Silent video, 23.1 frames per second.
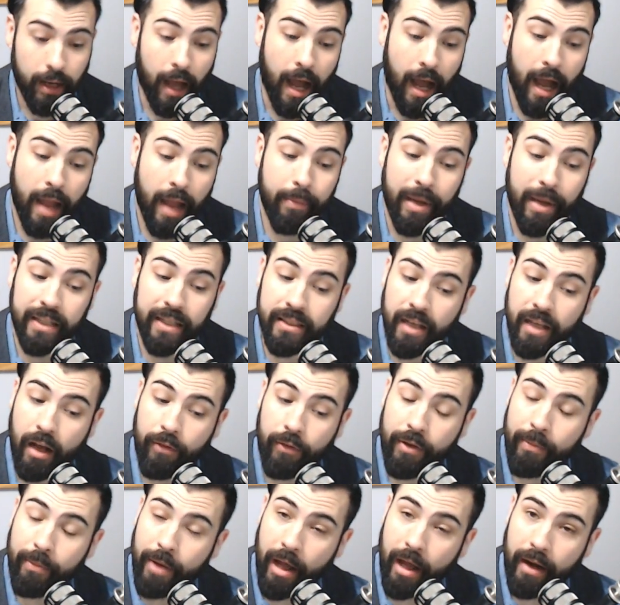I
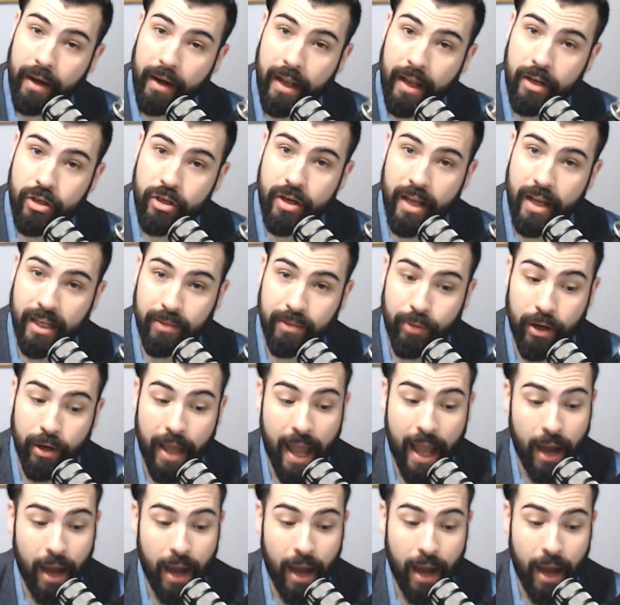myself am not an ancient expert.